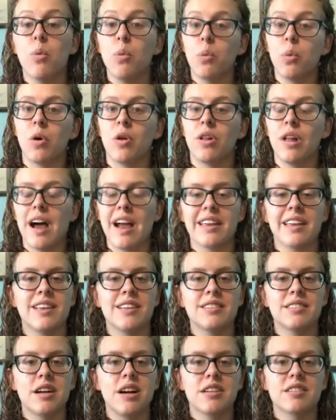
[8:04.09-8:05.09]
wool
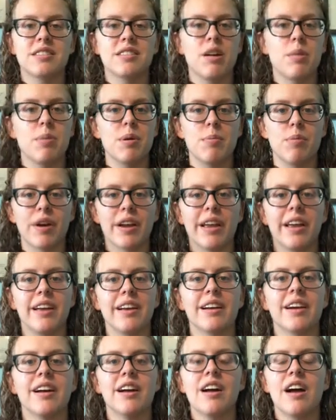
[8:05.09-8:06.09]
hiking socks that I'll be
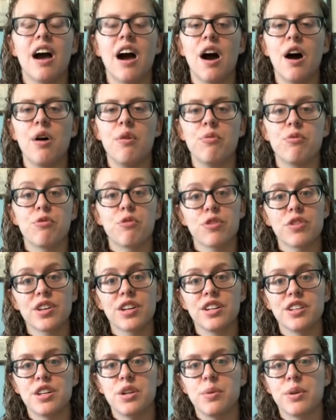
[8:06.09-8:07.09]
bringing for the
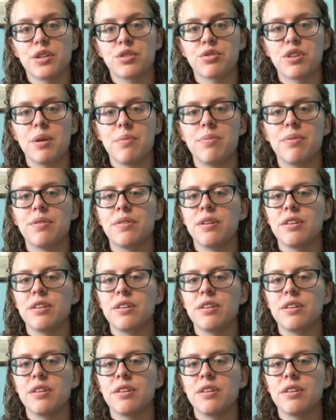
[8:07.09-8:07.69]
canoeing trip.